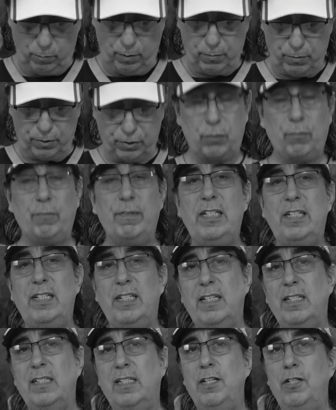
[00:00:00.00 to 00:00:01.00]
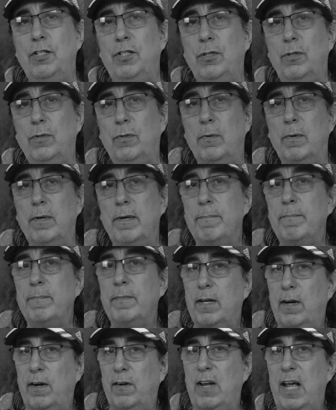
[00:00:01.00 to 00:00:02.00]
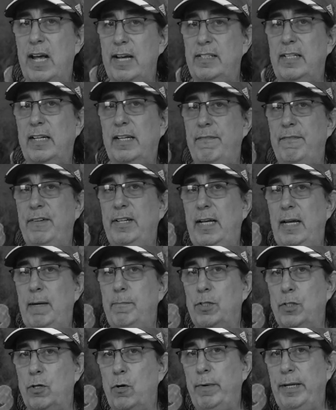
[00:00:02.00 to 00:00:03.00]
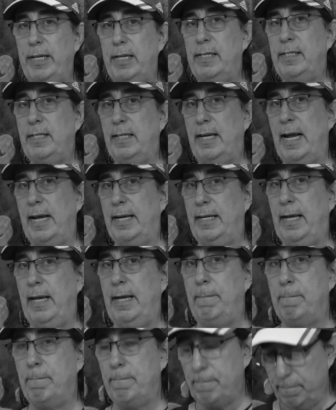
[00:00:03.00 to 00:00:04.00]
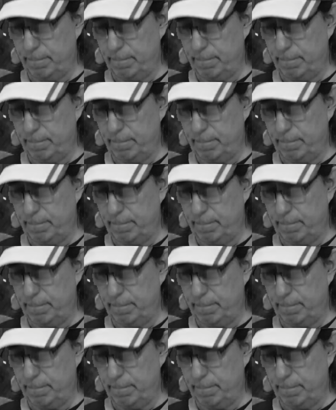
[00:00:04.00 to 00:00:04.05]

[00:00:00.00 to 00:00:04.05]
We were 3-6-2, our last 11 games going into that game.